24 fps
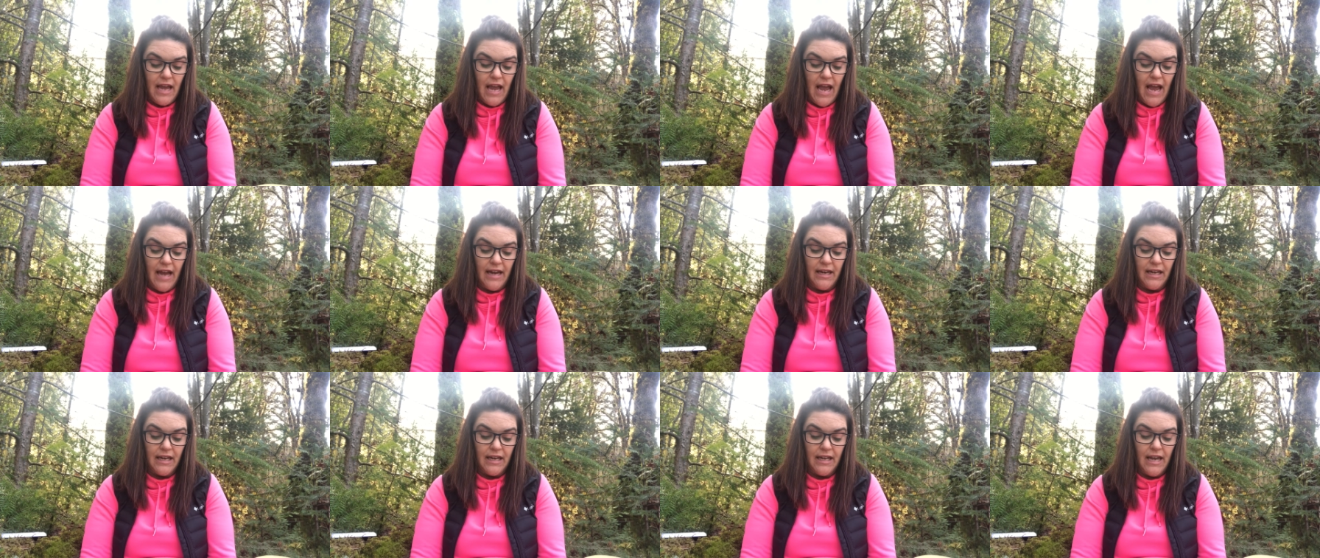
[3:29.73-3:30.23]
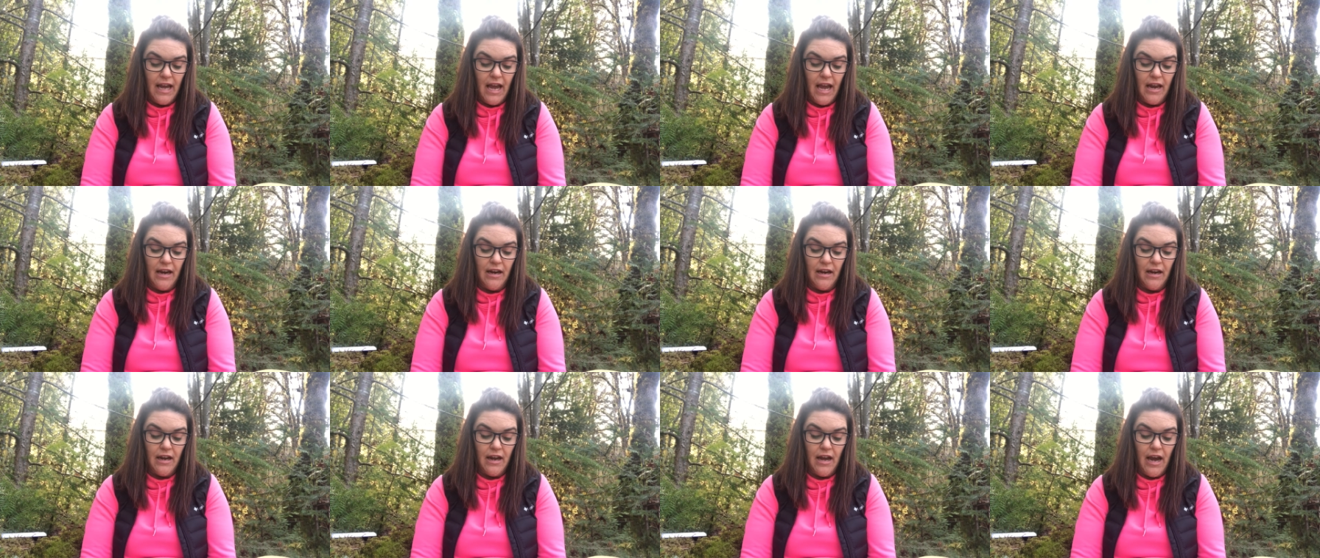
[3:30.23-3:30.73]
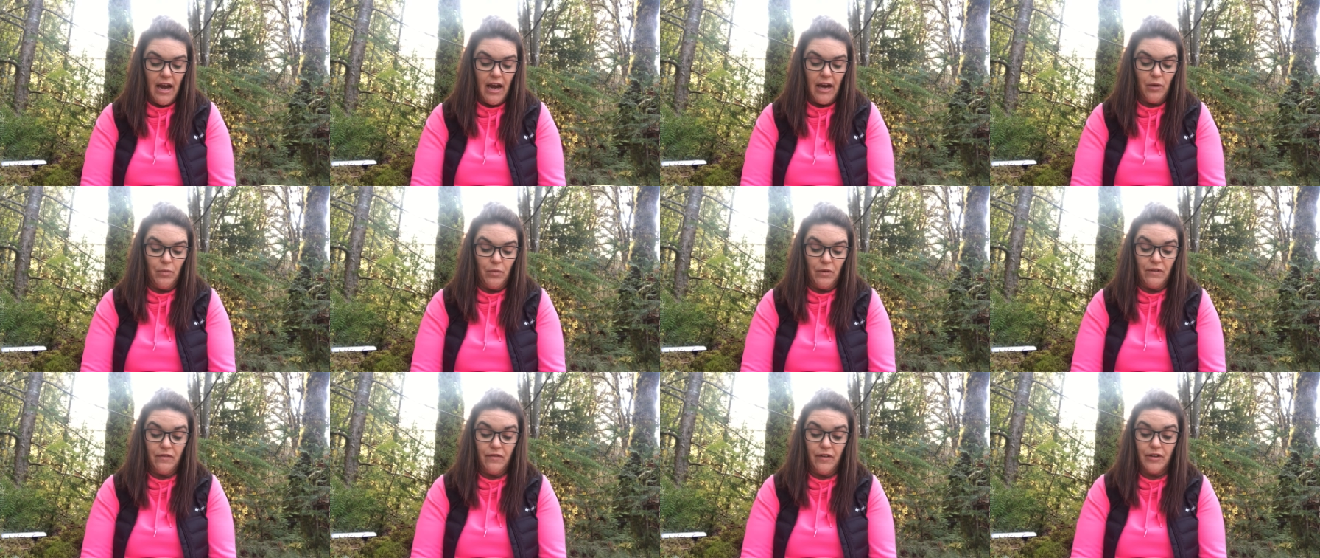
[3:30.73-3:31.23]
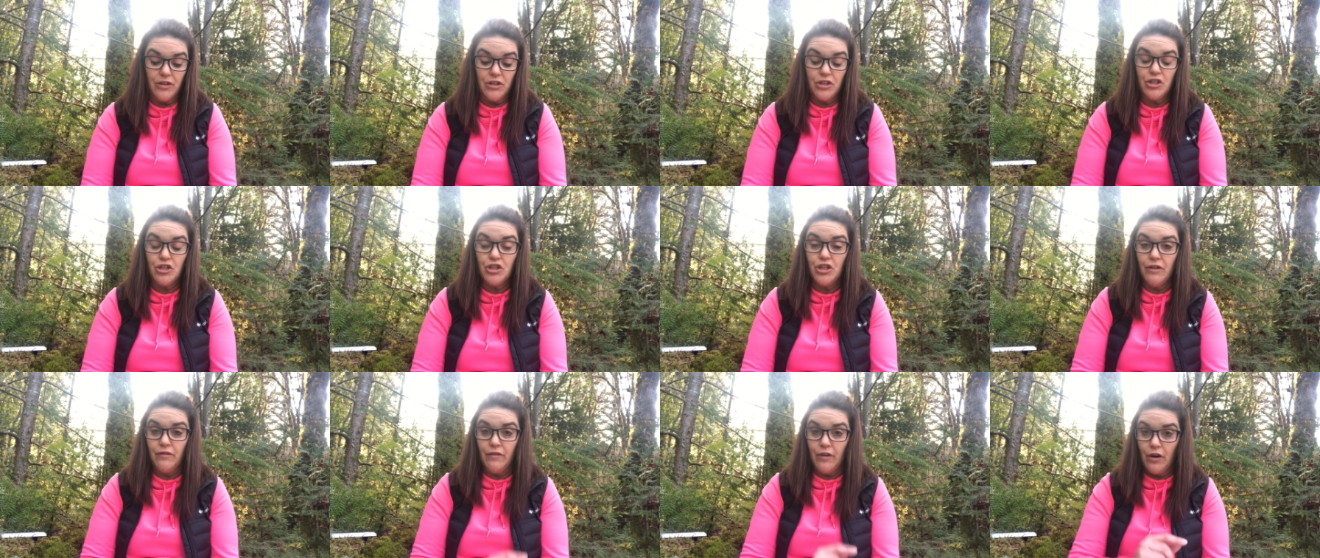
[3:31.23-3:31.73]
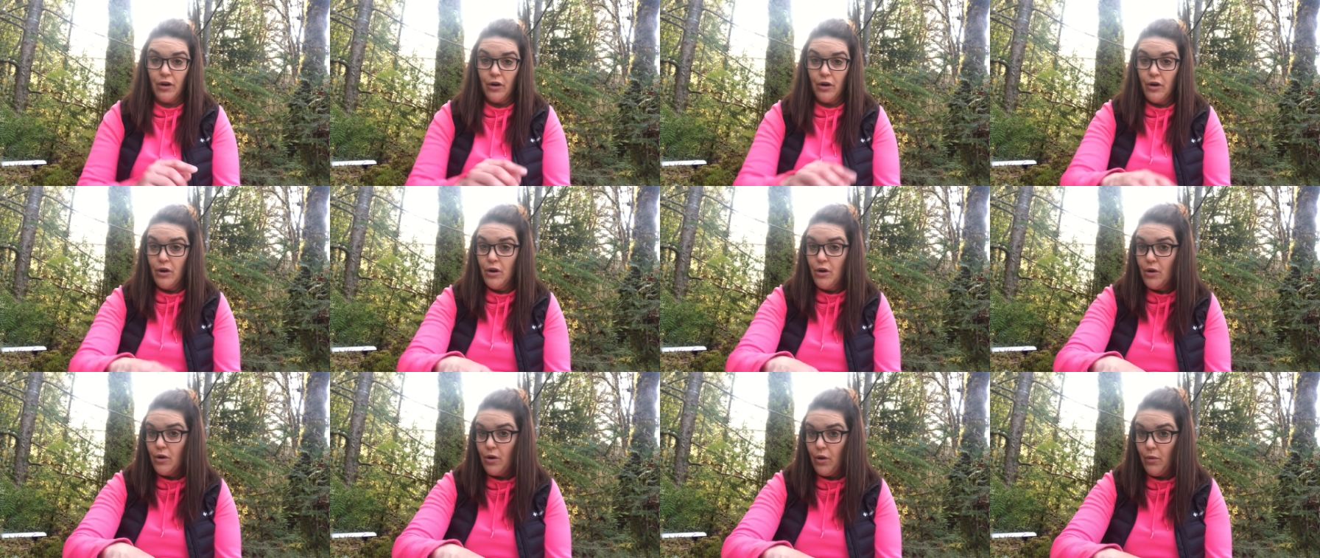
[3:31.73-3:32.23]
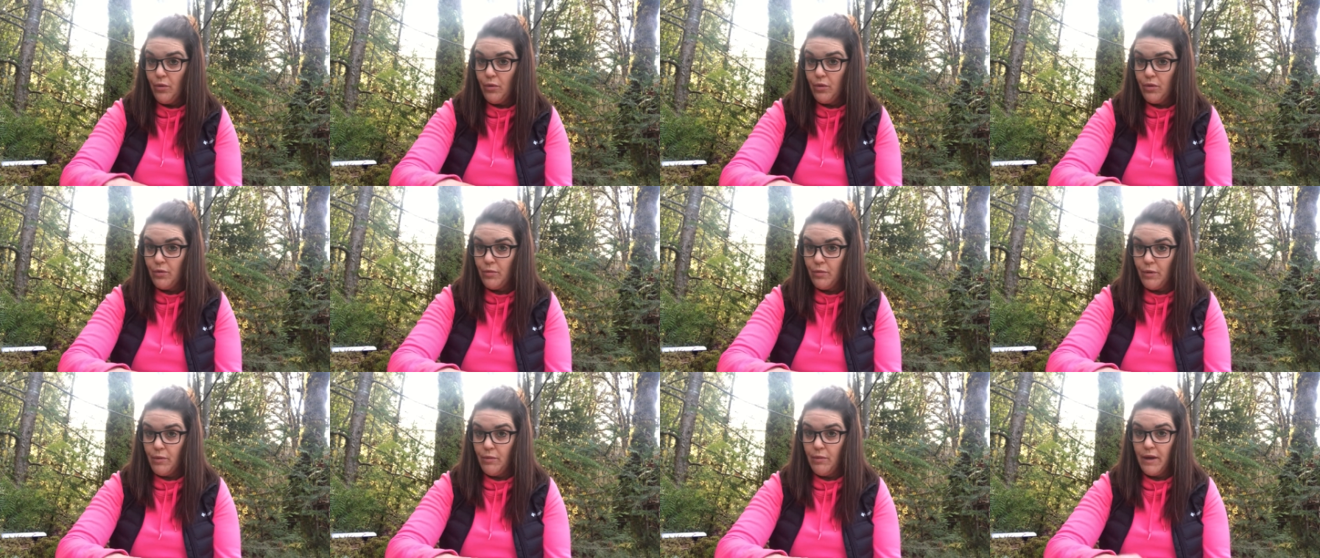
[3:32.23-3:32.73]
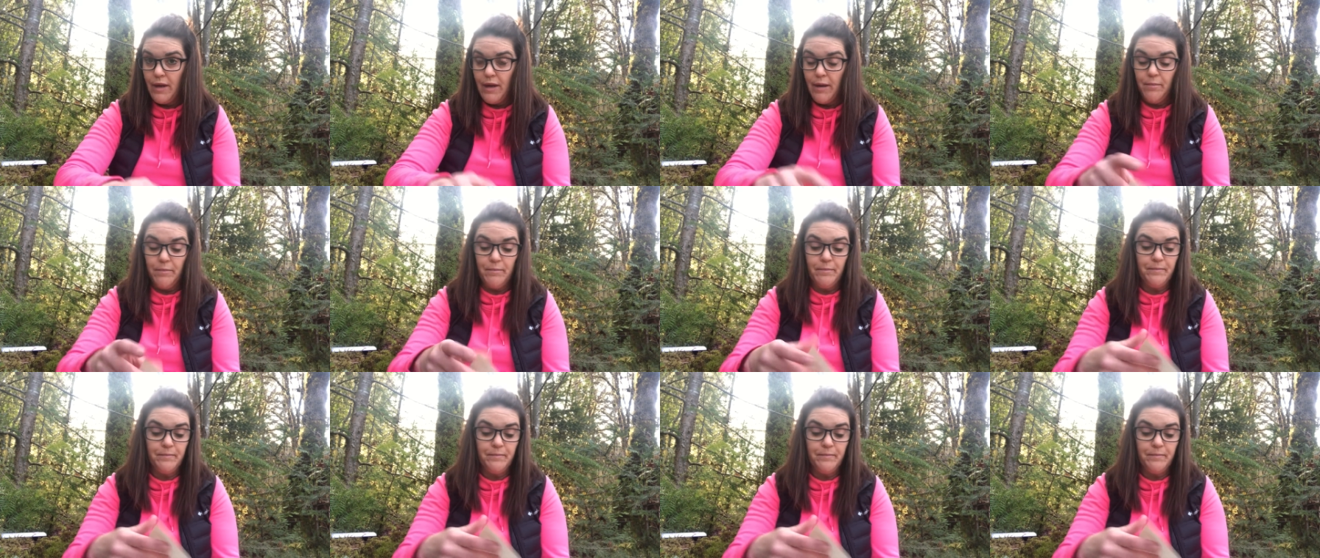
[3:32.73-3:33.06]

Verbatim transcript: and again Edward felt a shiver go through him.